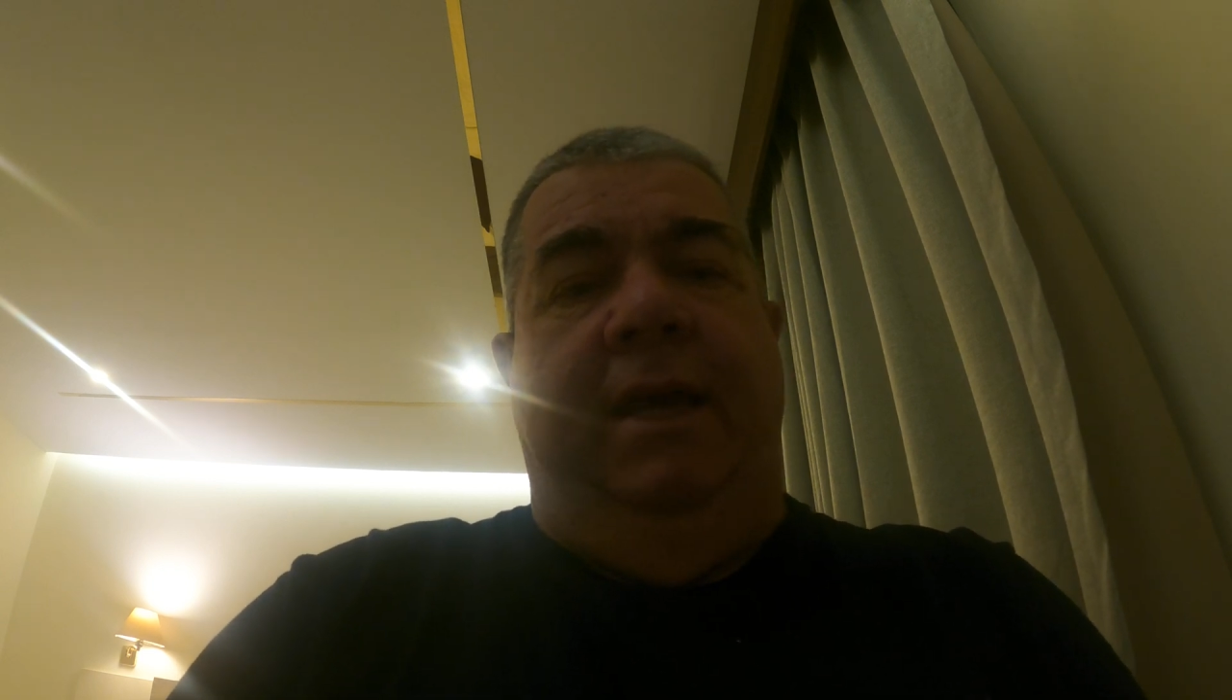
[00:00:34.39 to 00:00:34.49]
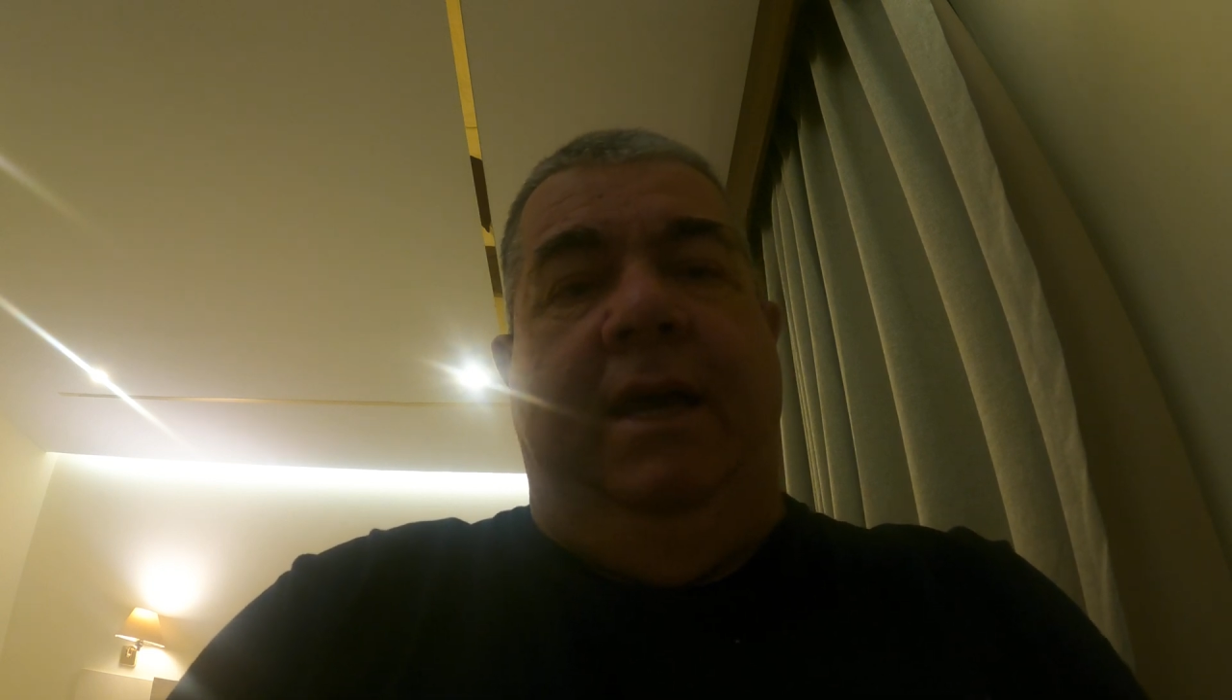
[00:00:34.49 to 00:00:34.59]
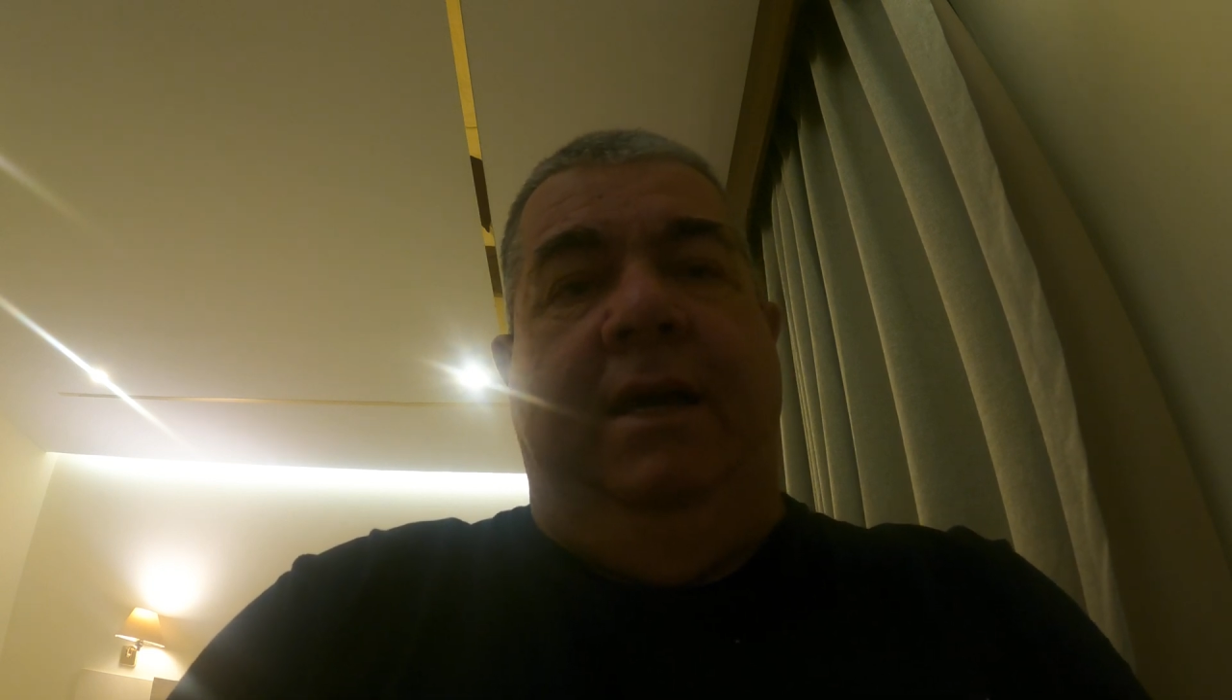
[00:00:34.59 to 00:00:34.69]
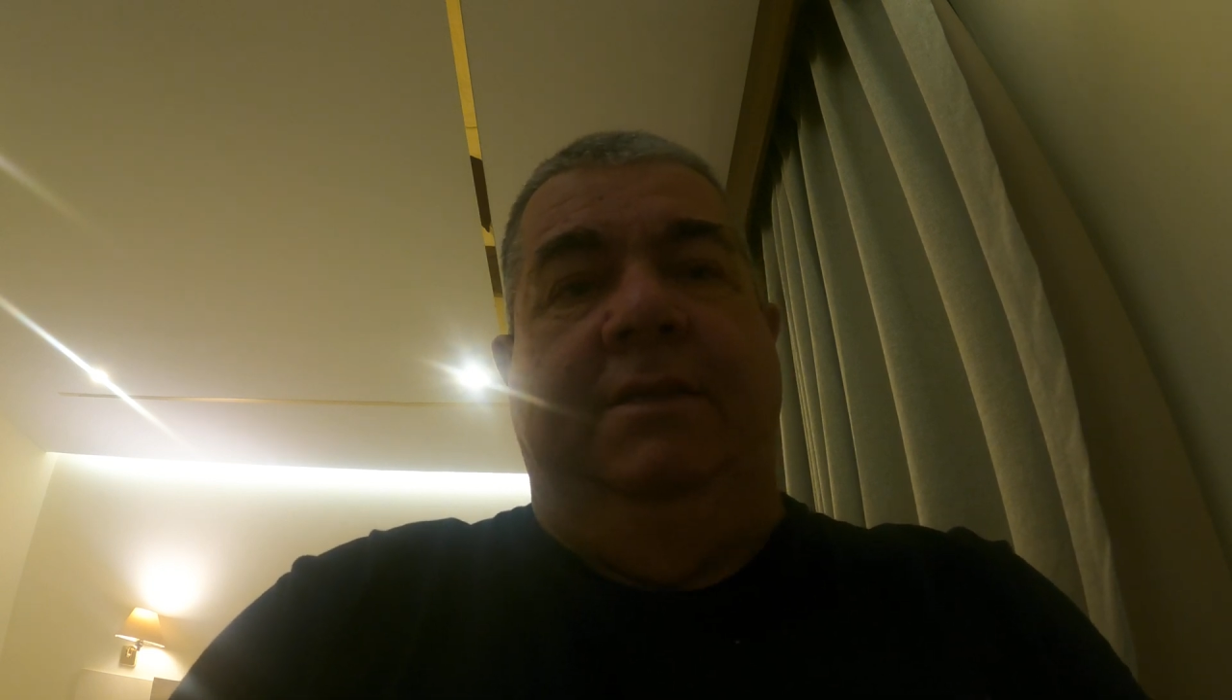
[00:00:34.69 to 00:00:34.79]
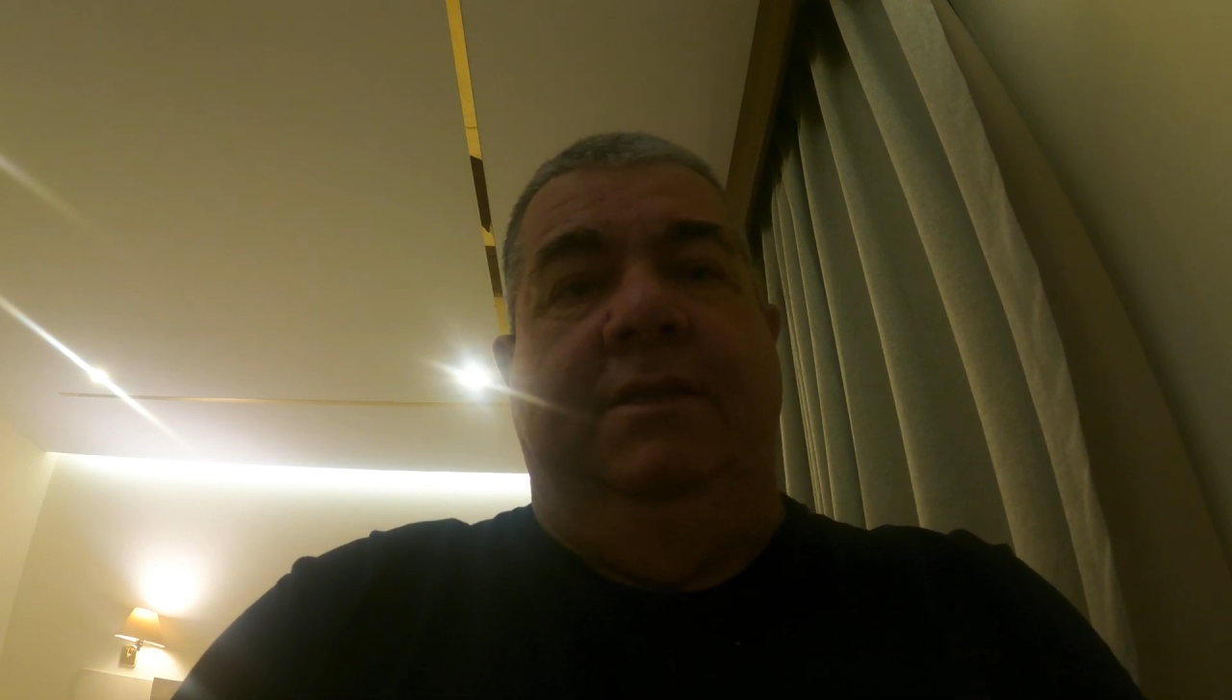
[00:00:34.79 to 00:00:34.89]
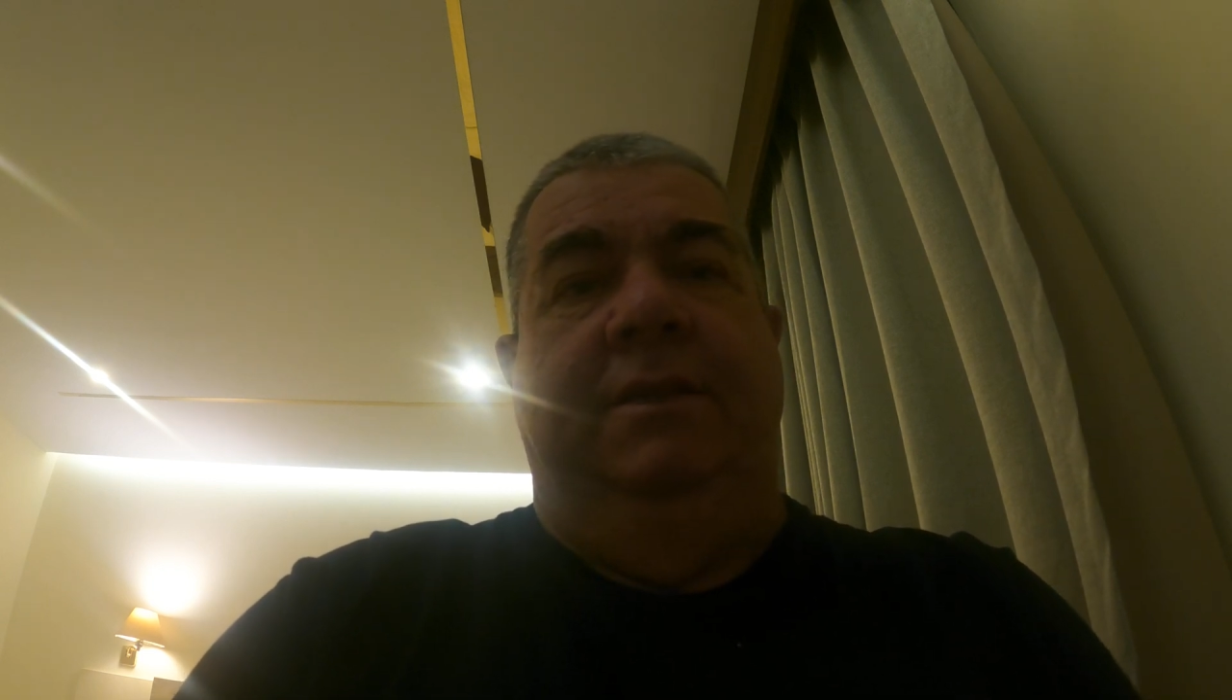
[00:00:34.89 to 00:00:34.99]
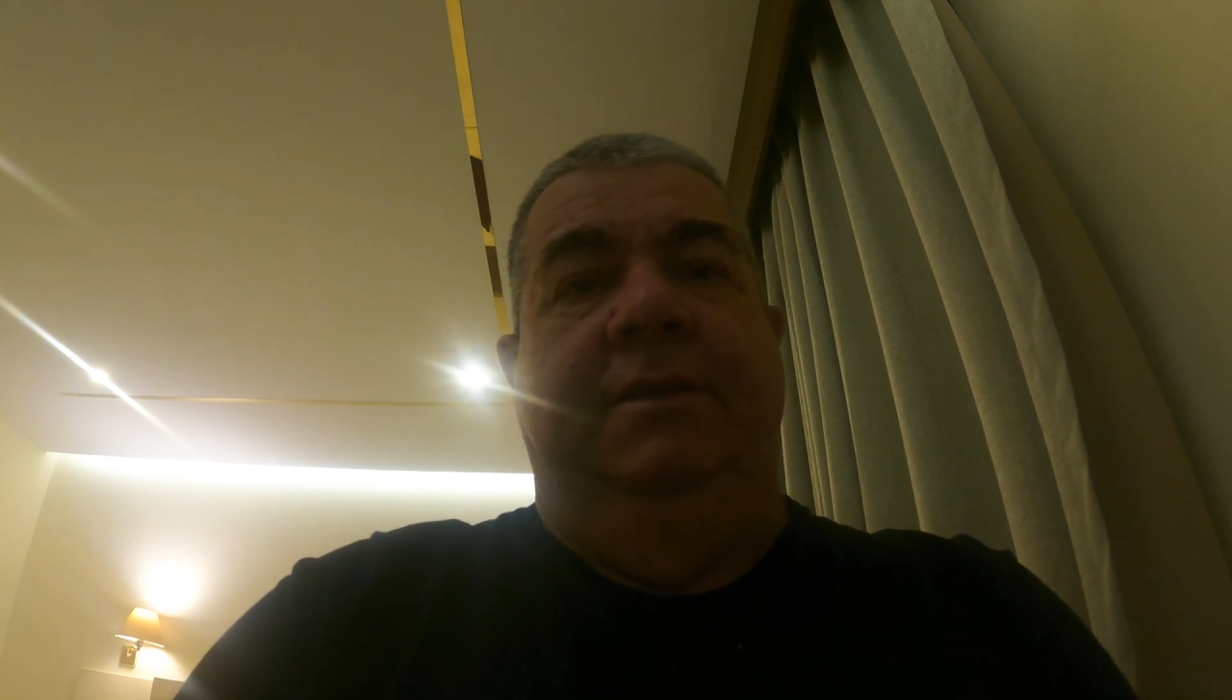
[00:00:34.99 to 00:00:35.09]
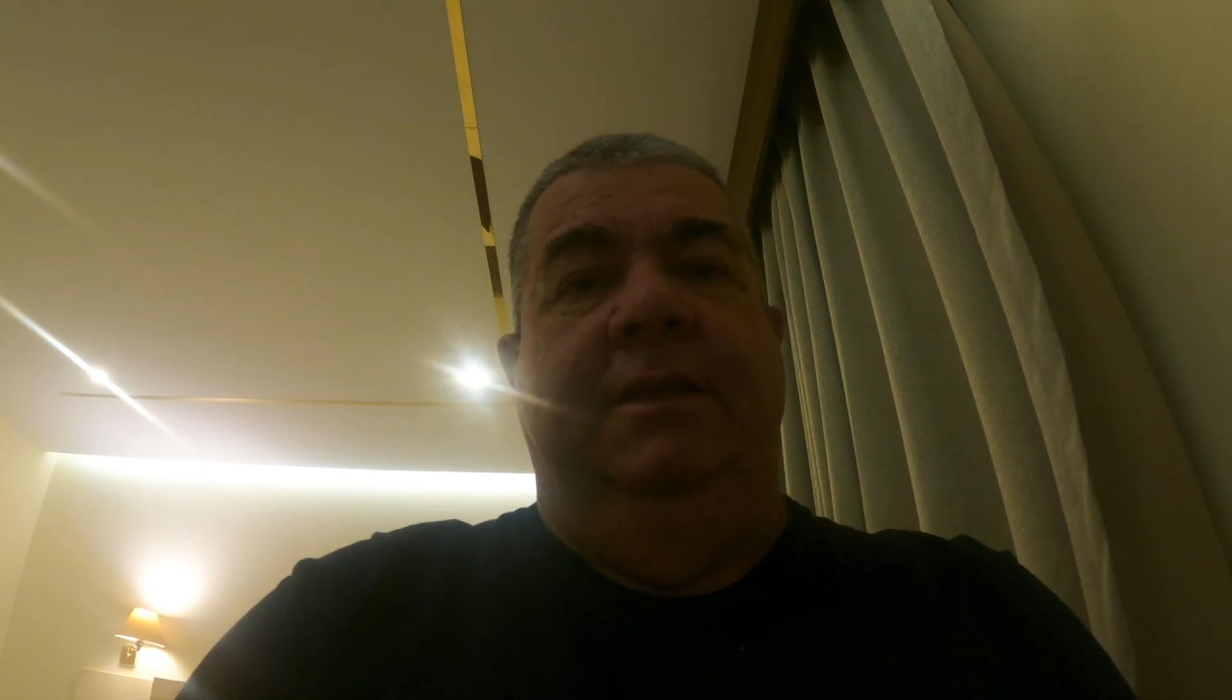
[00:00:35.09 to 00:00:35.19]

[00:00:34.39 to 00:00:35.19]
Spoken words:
Castle.